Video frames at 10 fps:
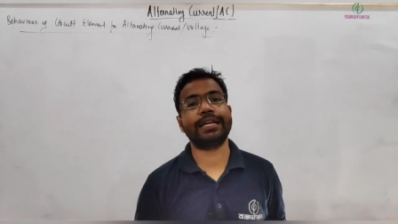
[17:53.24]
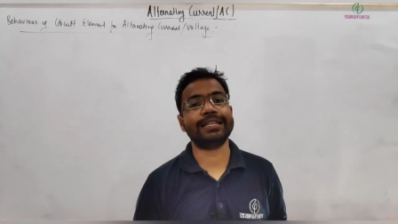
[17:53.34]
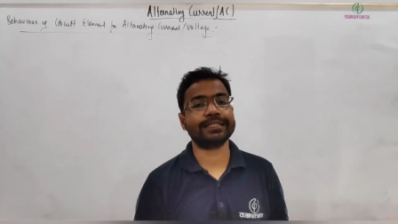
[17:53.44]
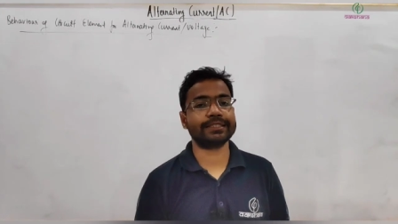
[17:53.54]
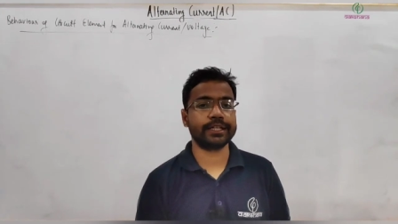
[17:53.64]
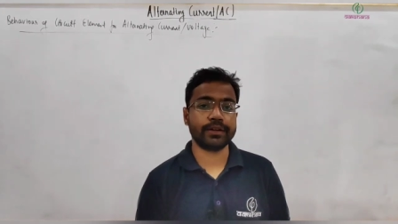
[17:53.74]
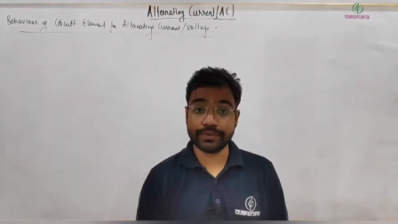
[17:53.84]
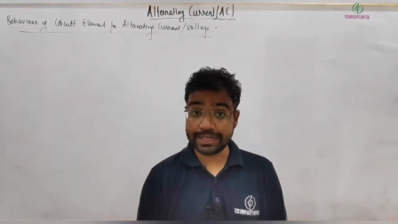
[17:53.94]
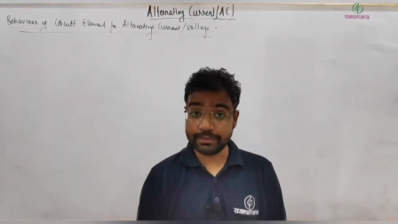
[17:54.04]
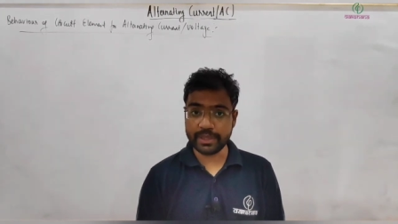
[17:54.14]
inductor,
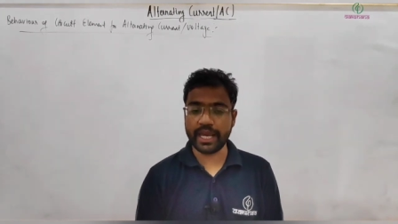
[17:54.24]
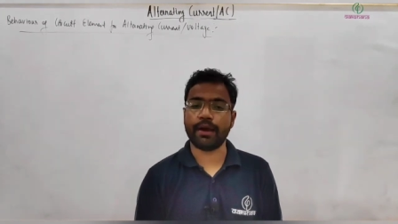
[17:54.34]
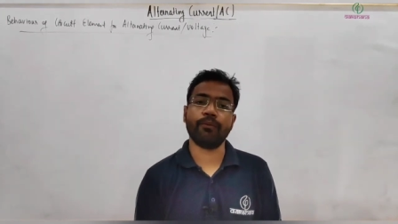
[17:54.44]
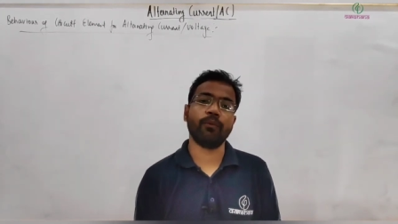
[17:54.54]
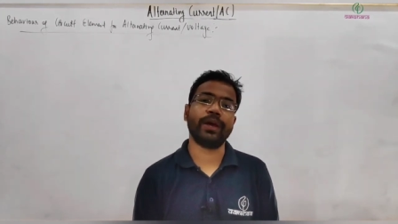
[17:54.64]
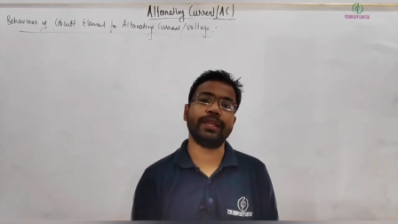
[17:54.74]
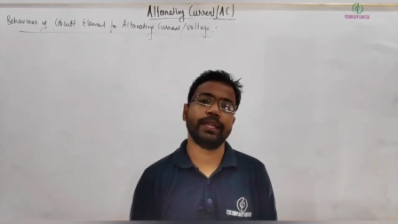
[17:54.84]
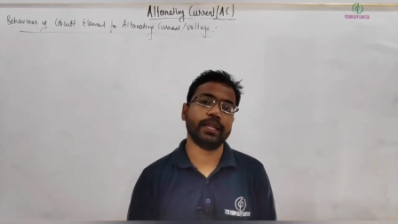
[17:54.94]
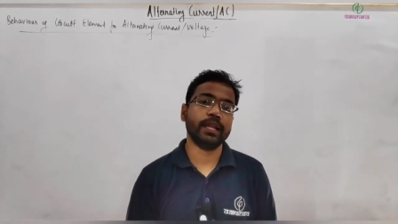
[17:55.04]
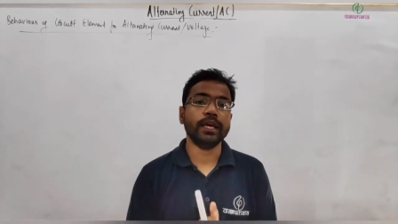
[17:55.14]
will behave when
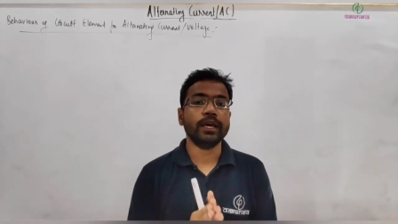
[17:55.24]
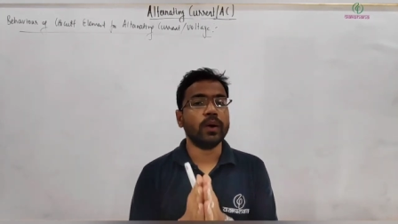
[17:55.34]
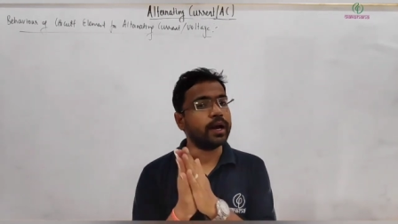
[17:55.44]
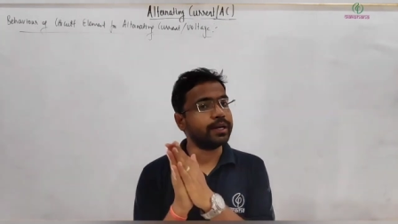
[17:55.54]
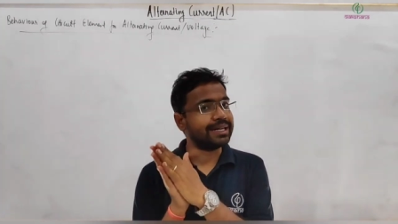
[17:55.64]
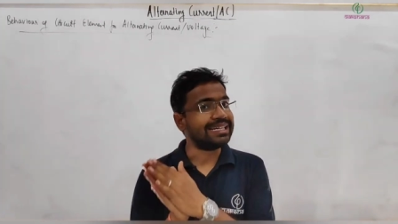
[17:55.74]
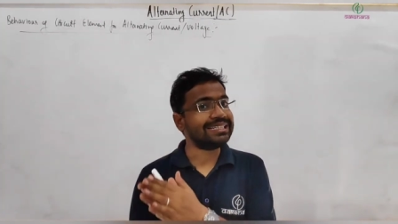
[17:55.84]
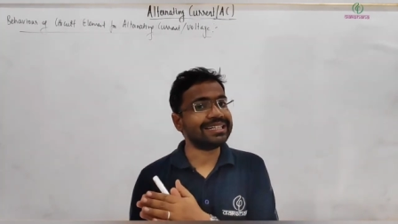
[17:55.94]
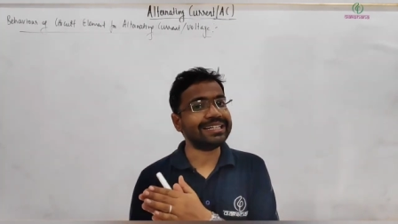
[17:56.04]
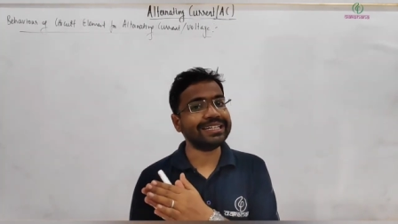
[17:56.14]
an
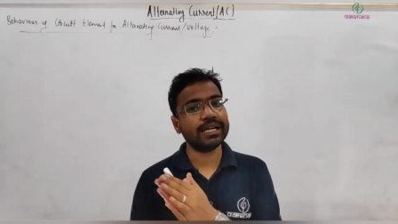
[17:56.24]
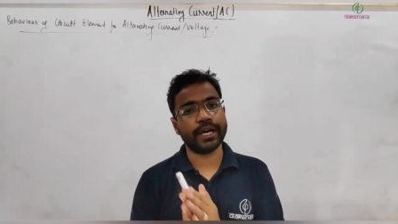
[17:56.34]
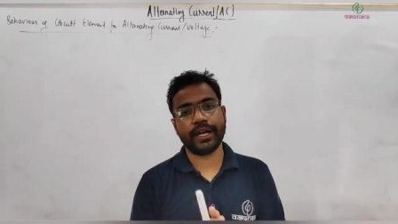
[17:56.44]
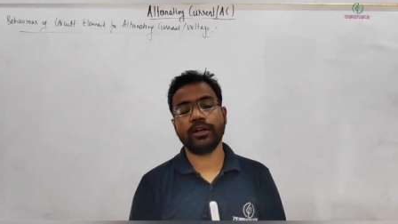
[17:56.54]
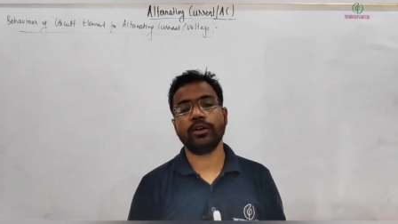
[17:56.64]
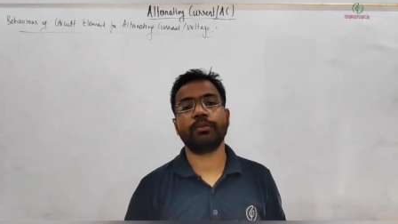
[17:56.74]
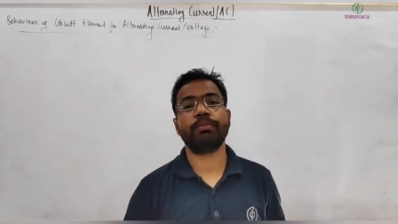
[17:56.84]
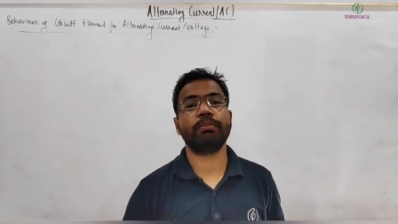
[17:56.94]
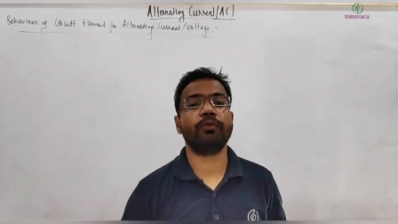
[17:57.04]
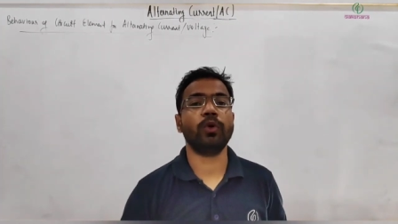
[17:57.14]
alternating current or
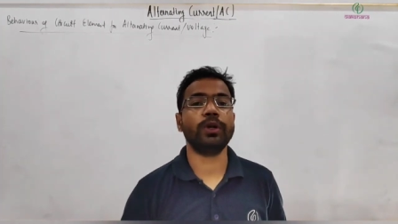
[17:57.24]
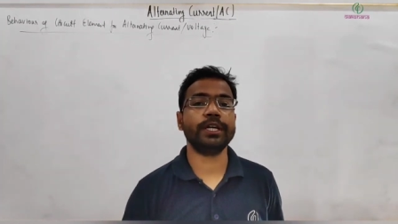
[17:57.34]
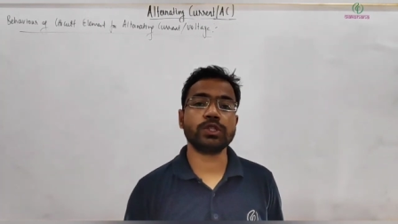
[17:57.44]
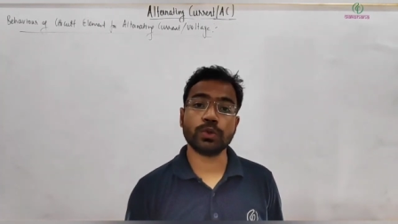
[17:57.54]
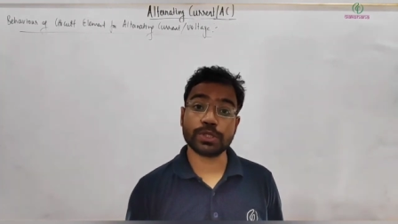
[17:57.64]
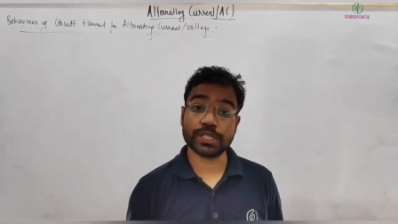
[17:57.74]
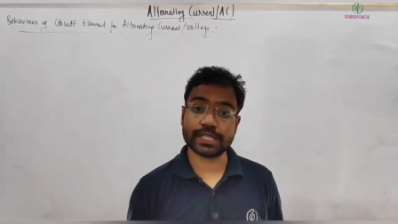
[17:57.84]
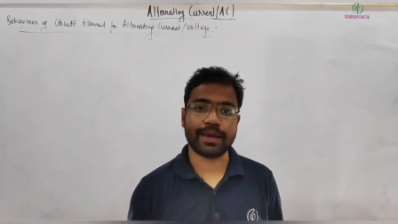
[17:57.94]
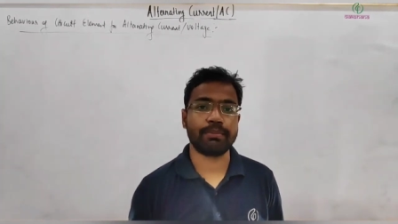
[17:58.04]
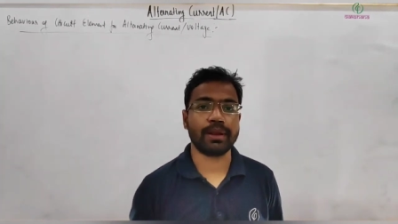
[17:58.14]
voltage source is
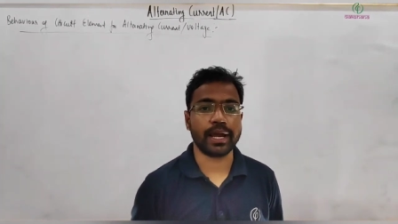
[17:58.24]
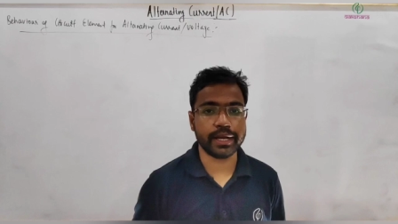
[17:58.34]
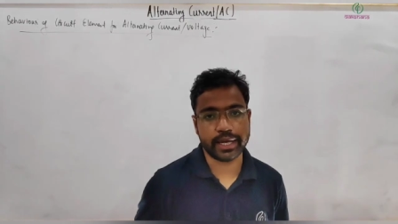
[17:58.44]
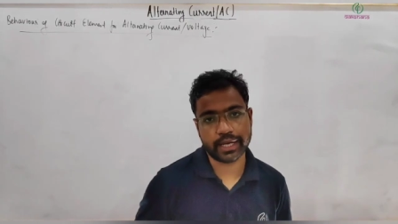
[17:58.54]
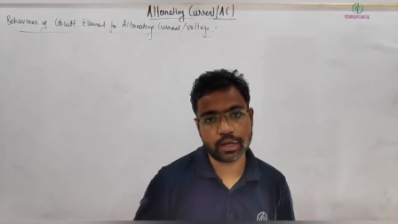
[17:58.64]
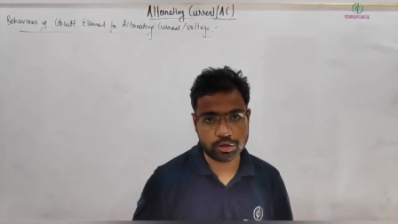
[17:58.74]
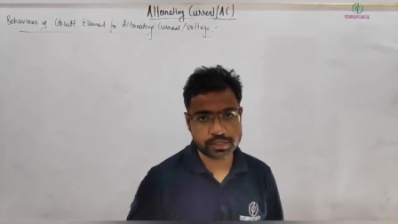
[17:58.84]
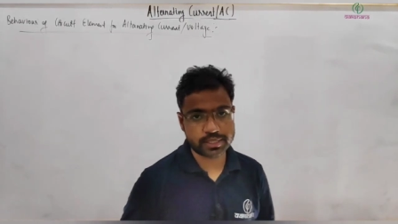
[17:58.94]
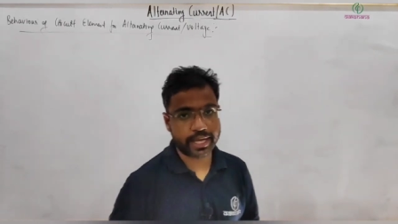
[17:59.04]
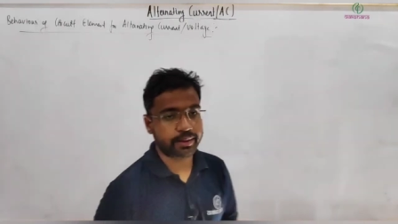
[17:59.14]
applied across
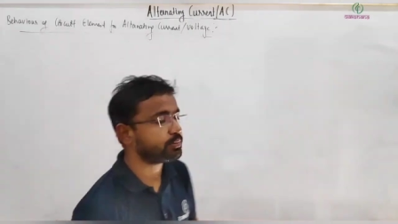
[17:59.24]
them.